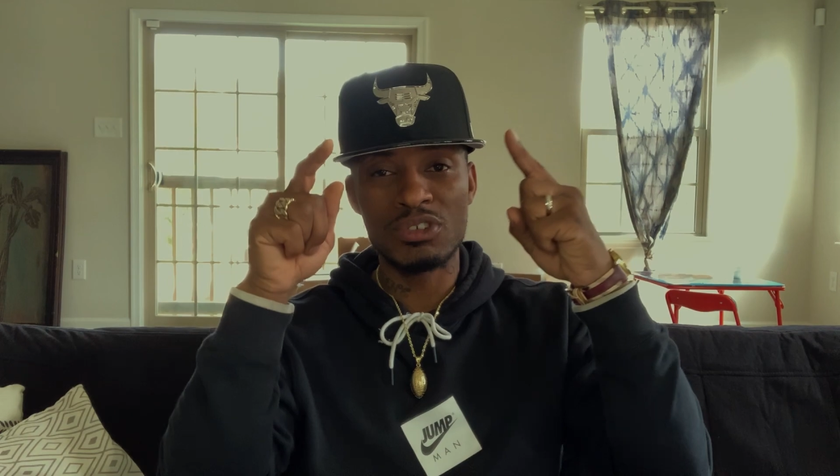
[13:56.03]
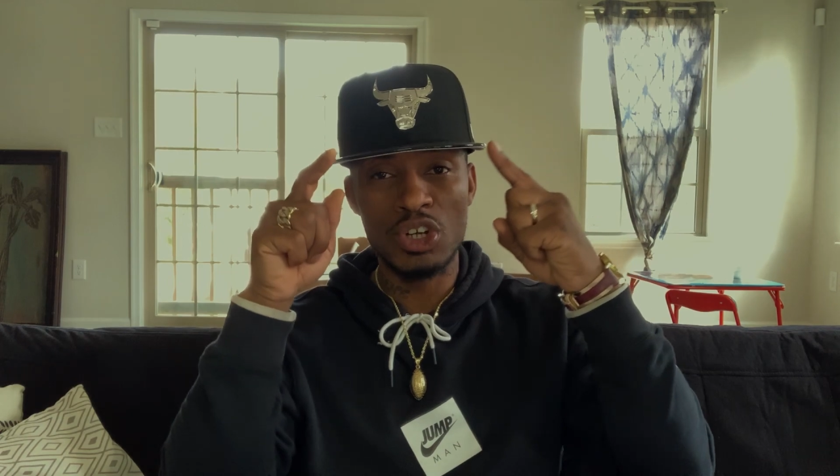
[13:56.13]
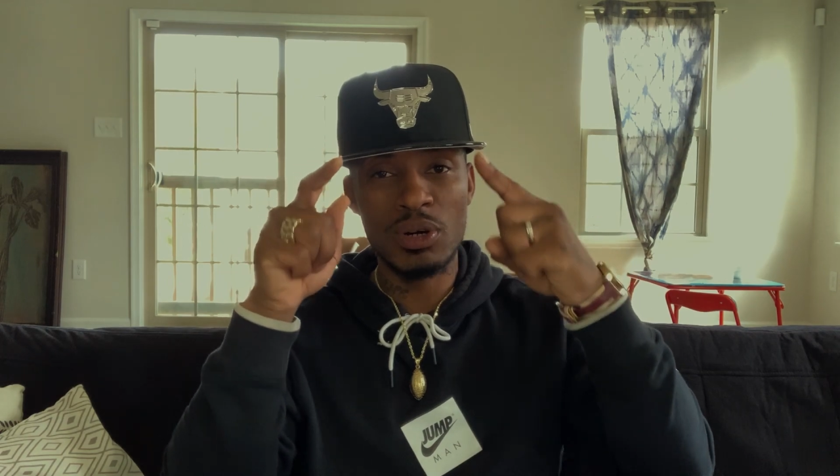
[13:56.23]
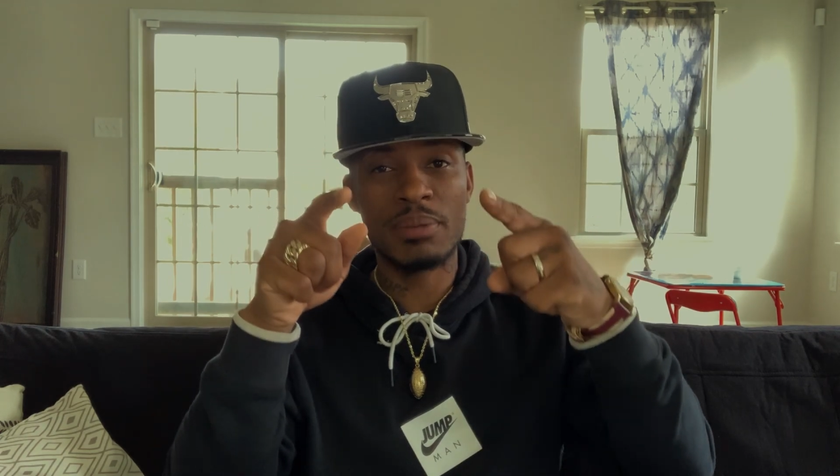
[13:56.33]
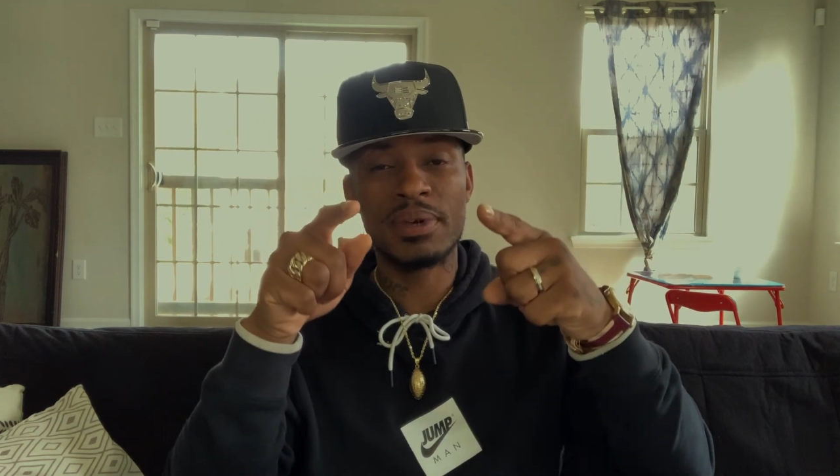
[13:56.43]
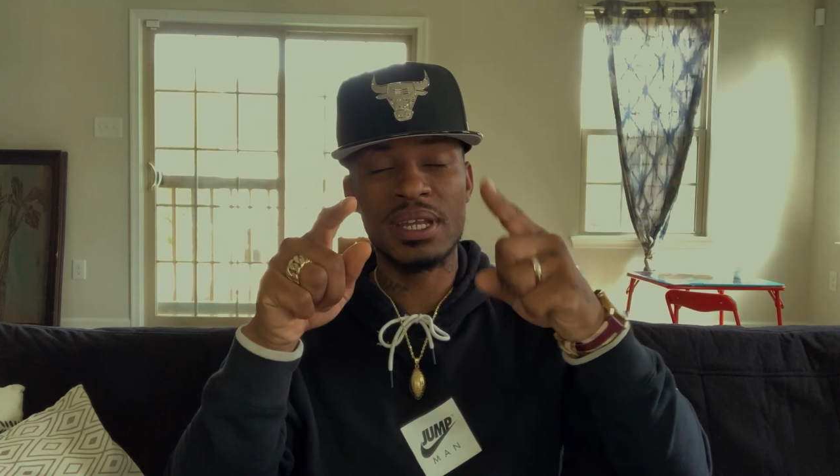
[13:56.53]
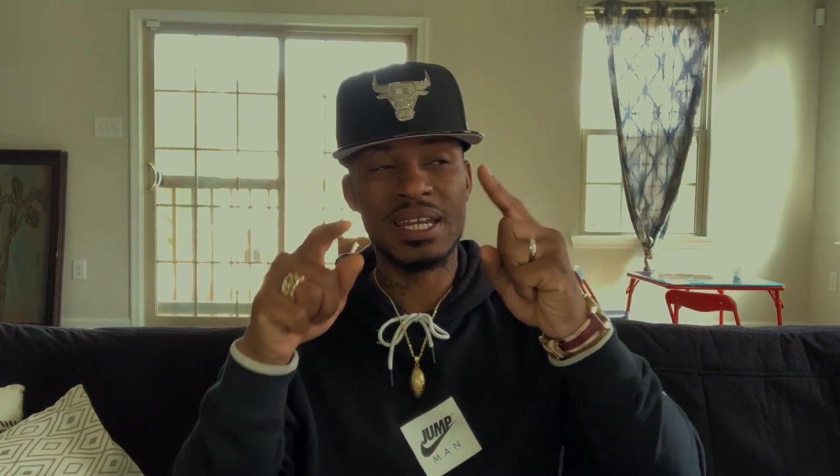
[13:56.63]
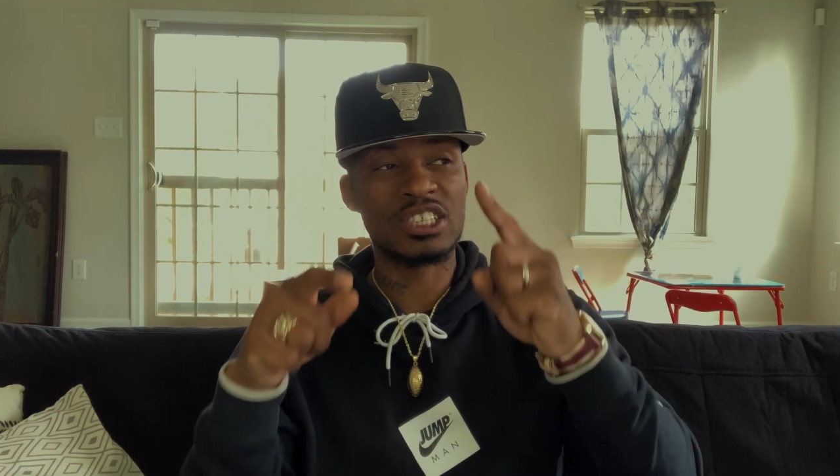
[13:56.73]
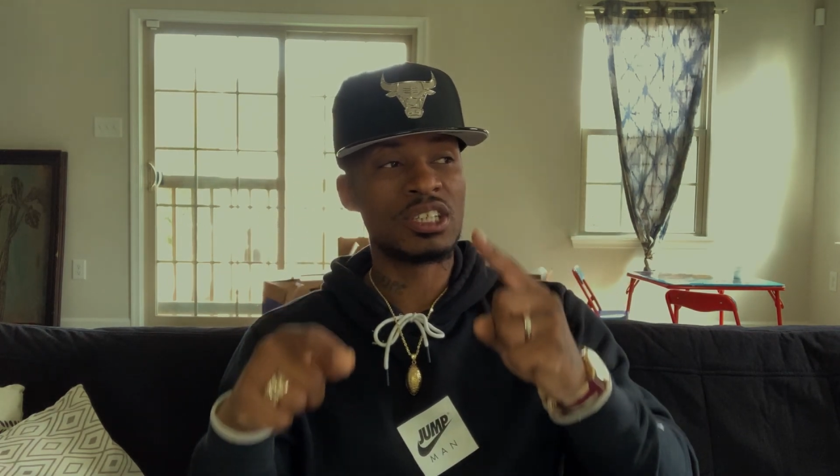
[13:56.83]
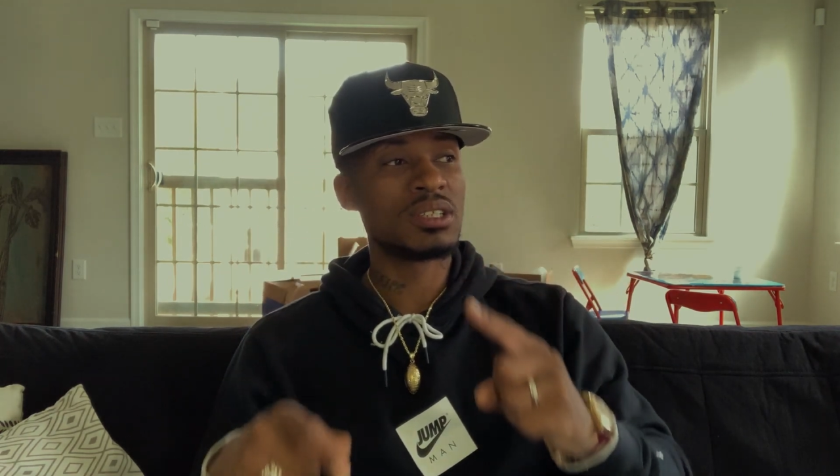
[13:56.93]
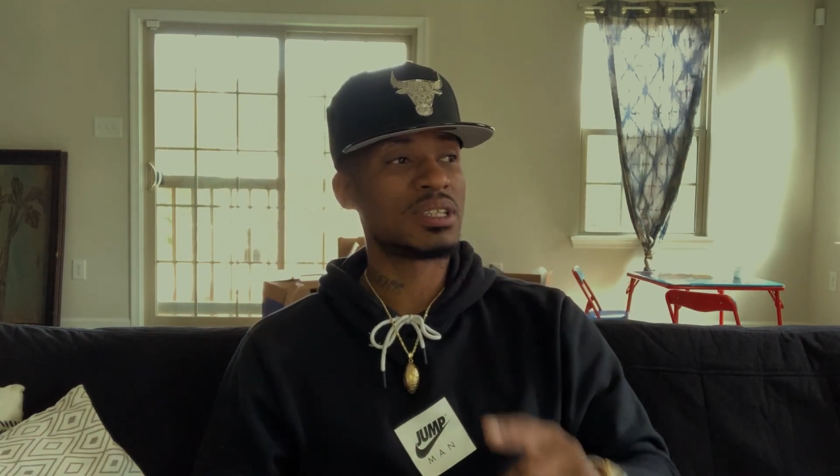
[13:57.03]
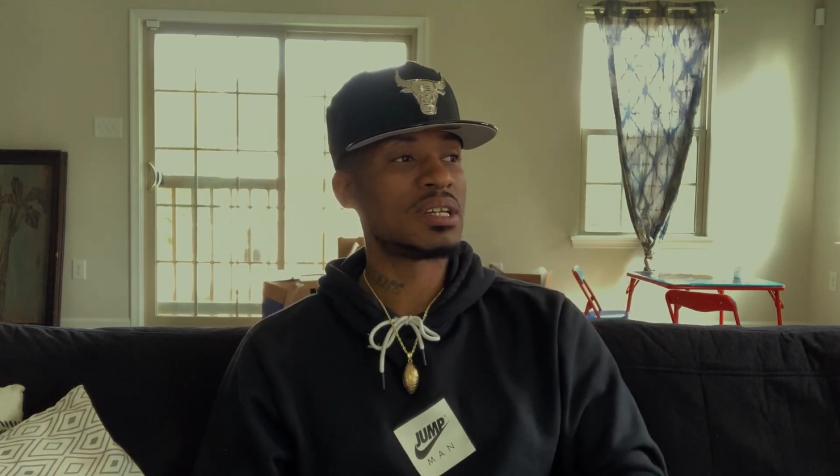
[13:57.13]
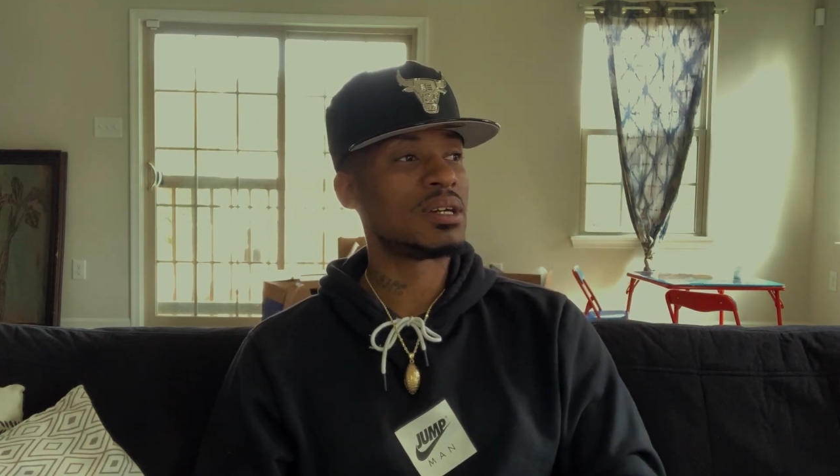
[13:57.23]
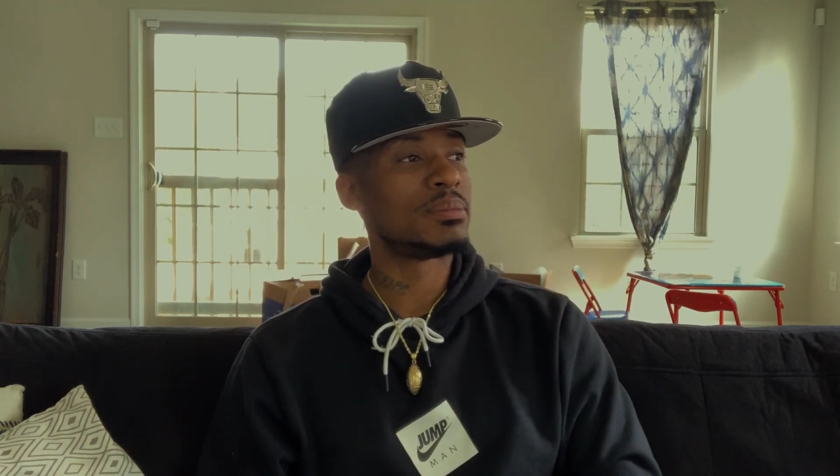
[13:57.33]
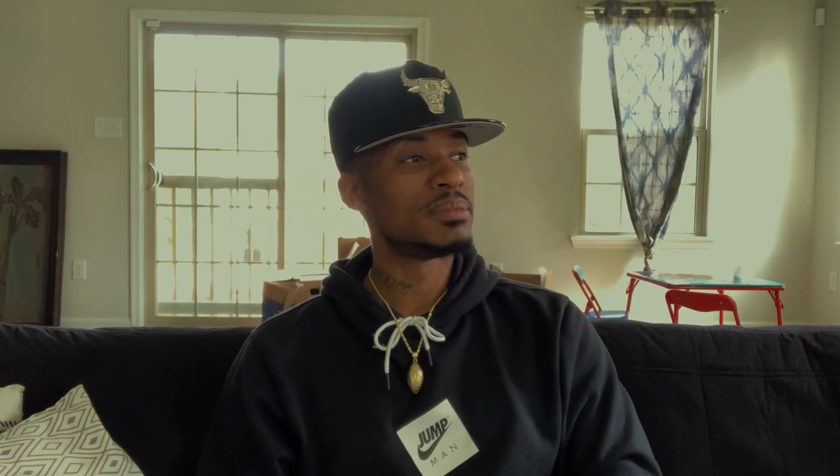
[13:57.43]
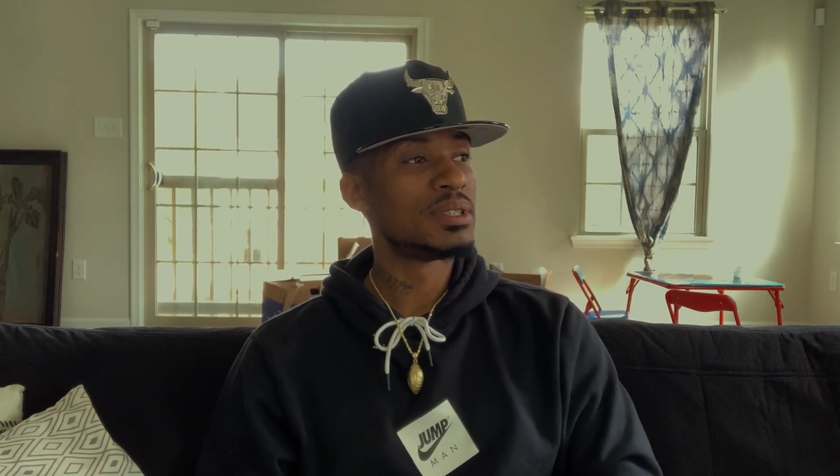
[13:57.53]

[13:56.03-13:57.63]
know that many and I should look that up.